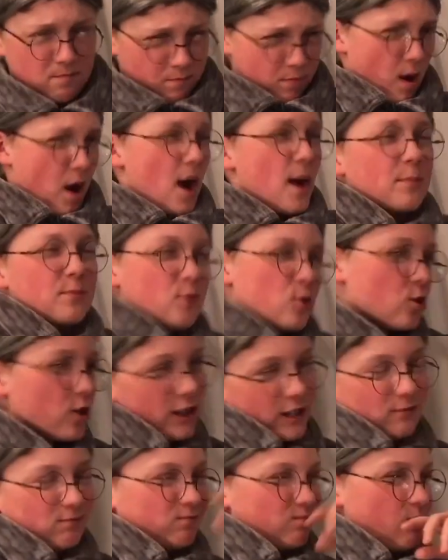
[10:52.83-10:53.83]

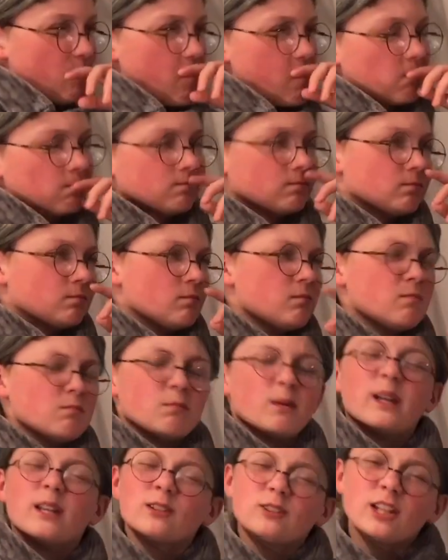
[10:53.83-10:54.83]
popcorn.
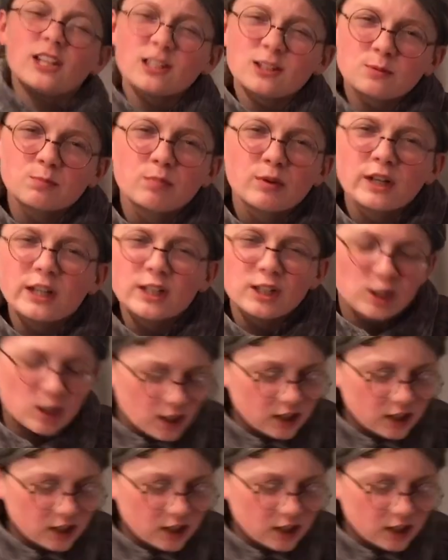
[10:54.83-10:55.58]
But it tastes pretty good,